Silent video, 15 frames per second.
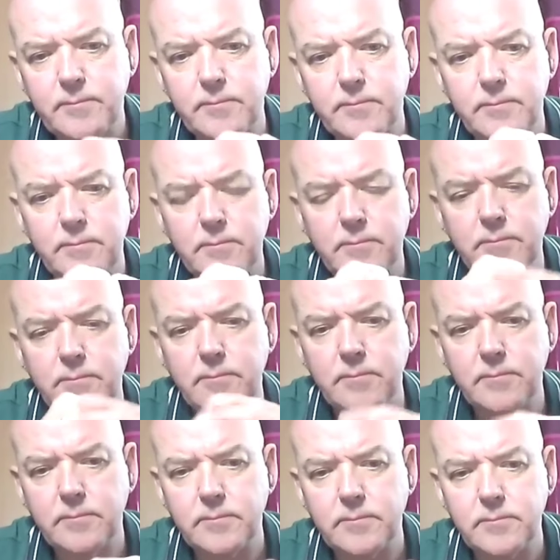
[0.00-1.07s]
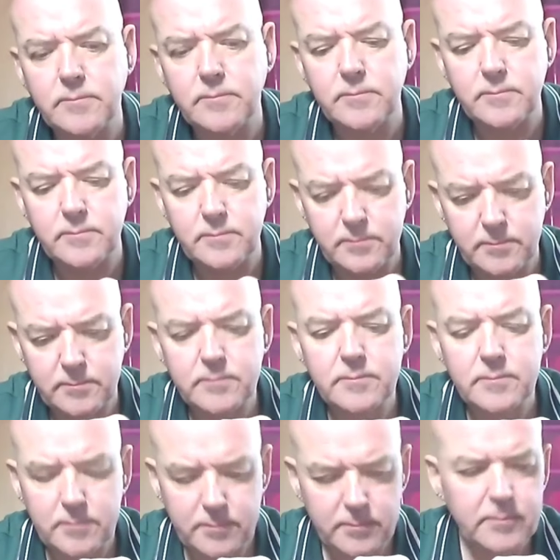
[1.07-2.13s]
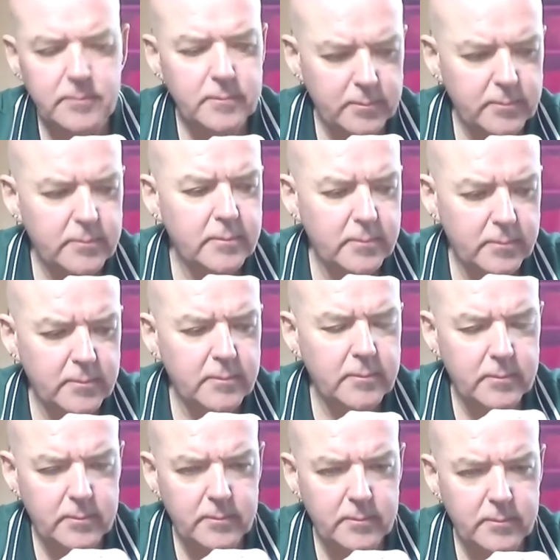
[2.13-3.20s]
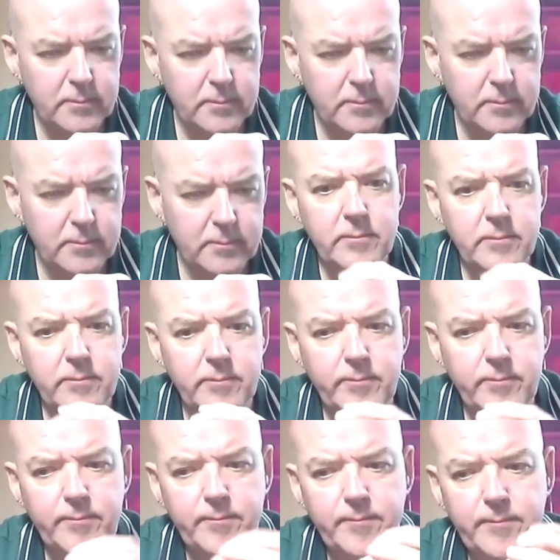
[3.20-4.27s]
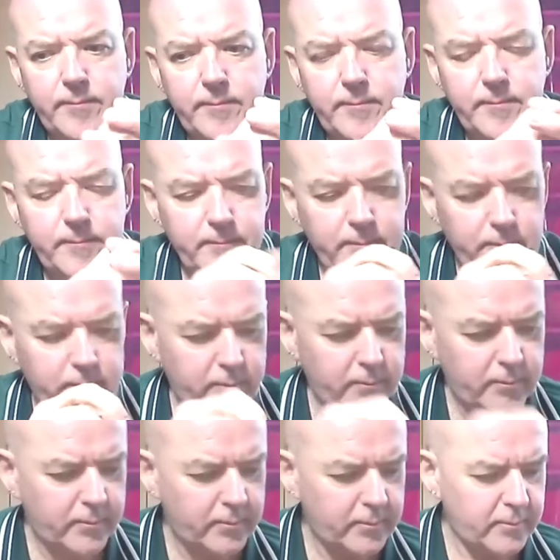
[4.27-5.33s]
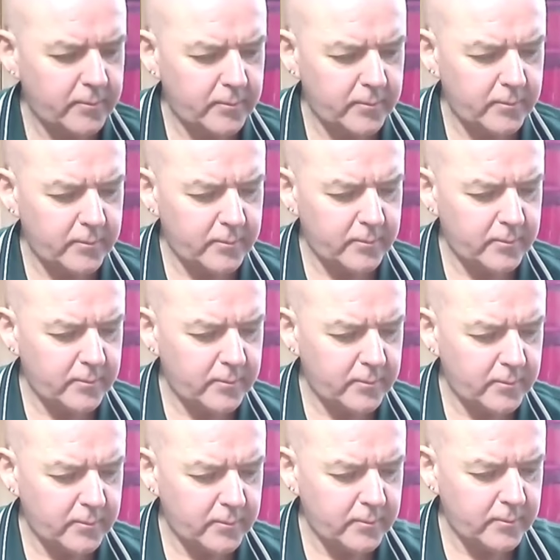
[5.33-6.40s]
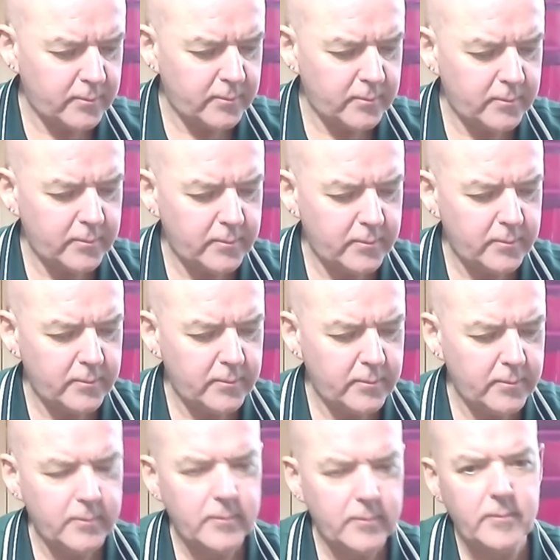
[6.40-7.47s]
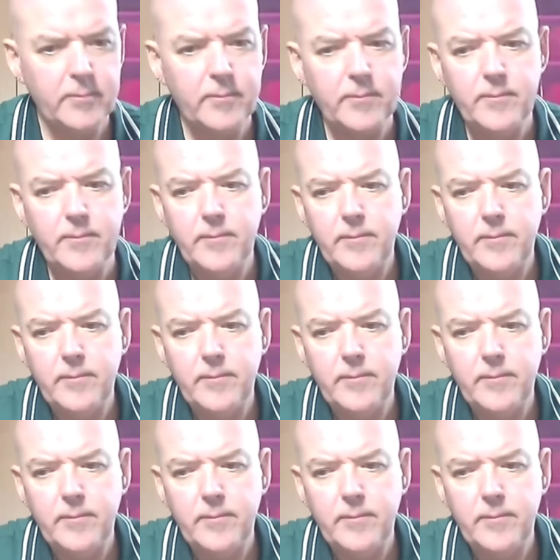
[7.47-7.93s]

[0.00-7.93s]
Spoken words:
[no speech]